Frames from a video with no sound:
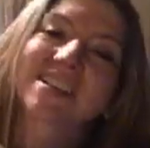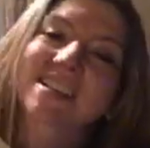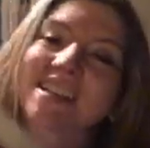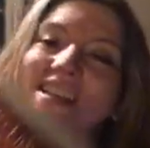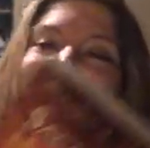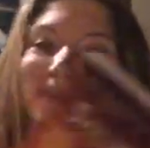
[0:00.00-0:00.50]

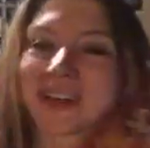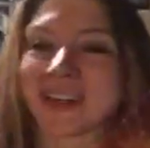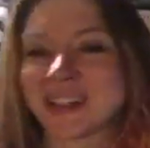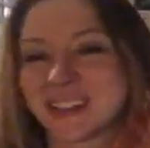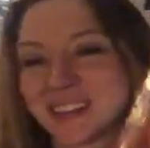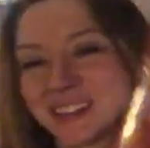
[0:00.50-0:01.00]
isn't as
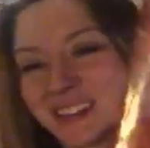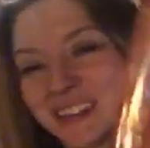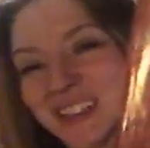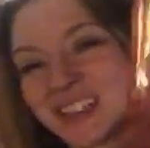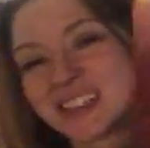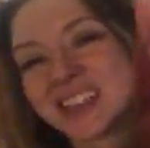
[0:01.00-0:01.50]
bad
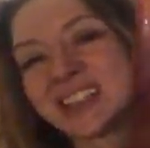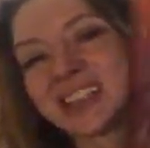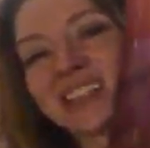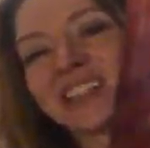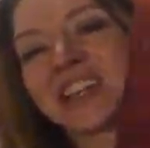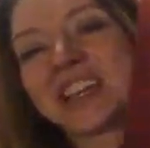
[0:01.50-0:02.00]
because they
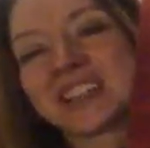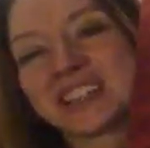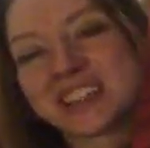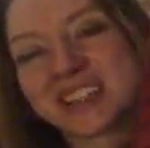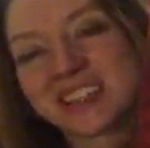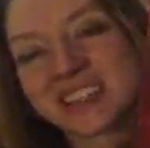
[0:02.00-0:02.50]
did
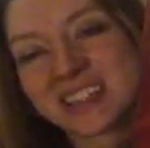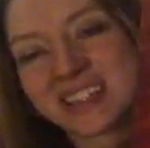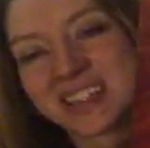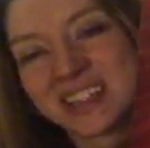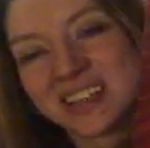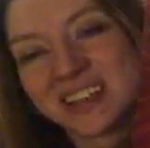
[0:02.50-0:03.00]
change
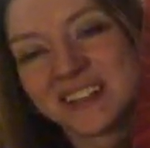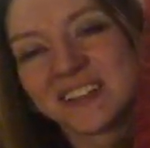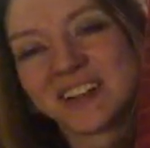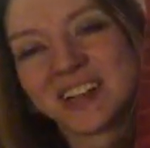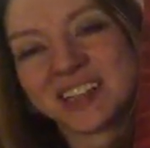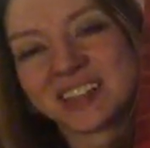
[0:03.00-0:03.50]
this
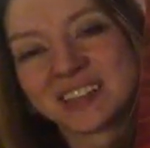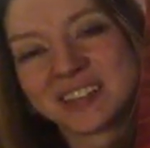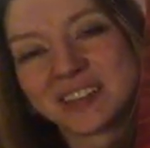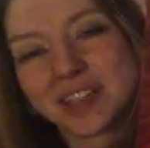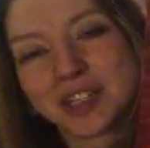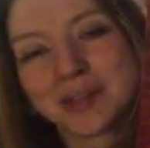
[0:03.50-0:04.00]
one.
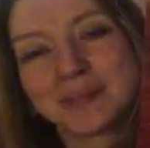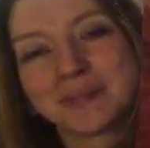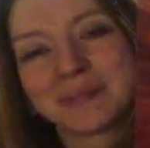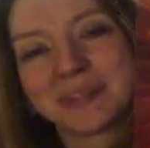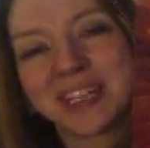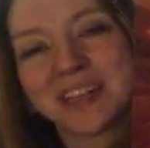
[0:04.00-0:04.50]

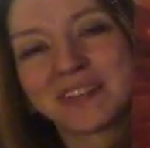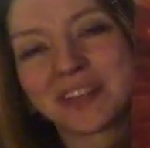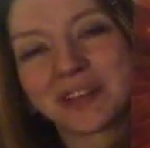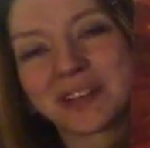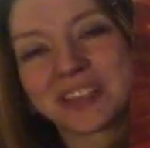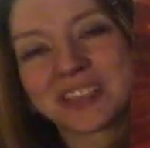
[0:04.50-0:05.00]
Even
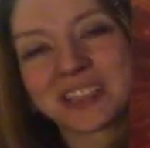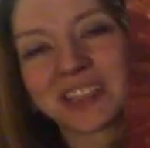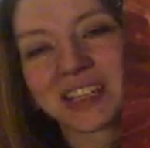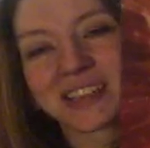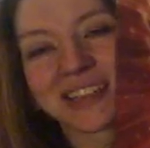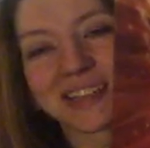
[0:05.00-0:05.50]
though this is
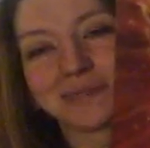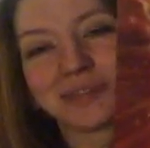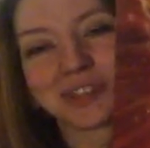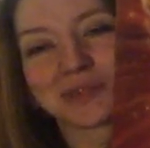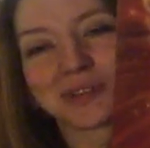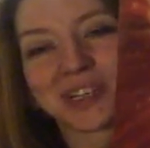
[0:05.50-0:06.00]
like the
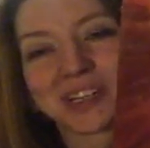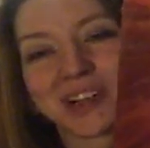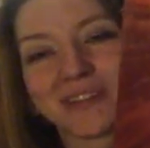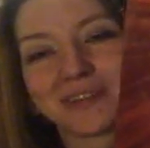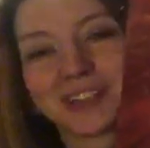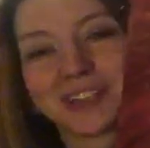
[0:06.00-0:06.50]
in-between
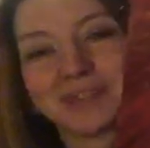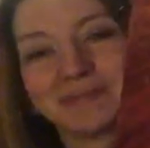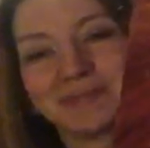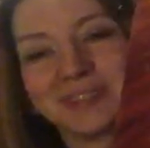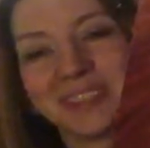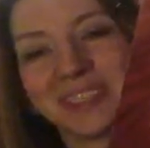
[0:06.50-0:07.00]
cover.
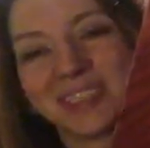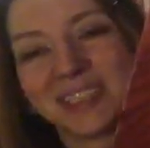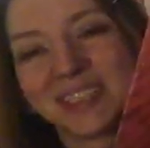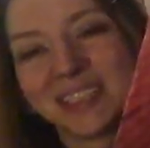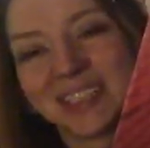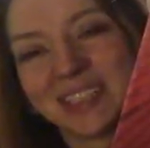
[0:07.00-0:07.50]

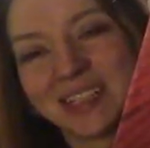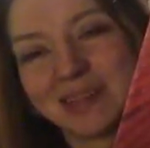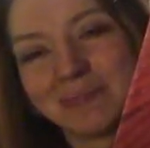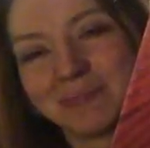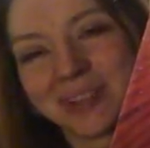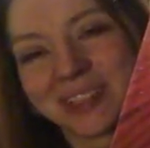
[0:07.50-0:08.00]

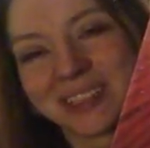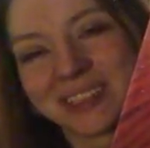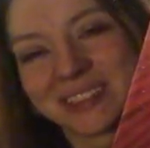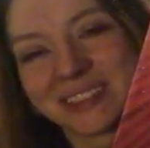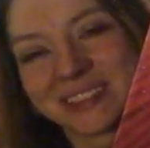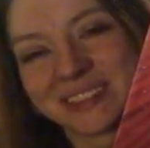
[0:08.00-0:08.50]

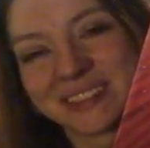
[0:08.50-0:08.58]
But